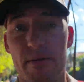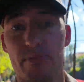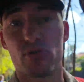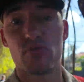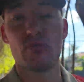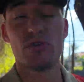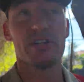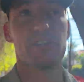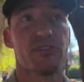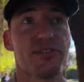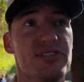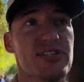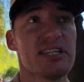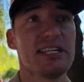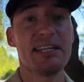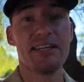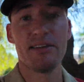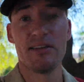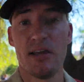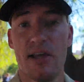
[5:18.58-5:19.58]
Capital One, or
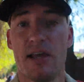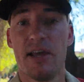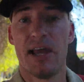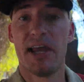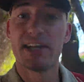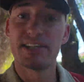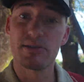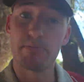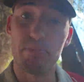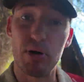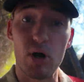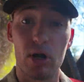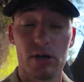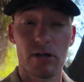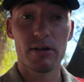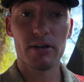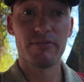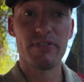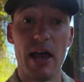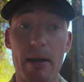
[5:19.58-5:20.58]
Citi, is a
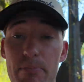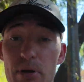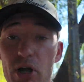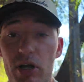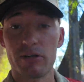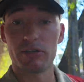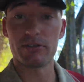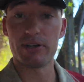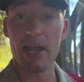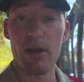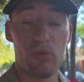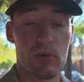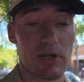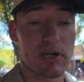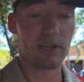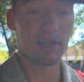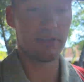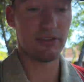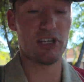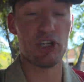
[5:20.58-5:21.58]
part of that partner
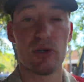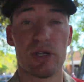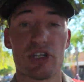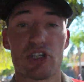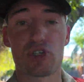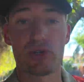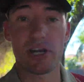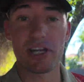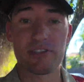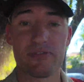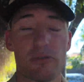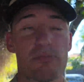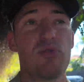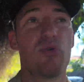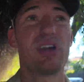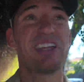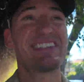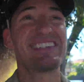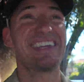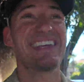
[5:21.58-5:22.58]
network, then you can transfer
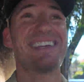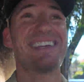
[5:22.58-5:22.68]
points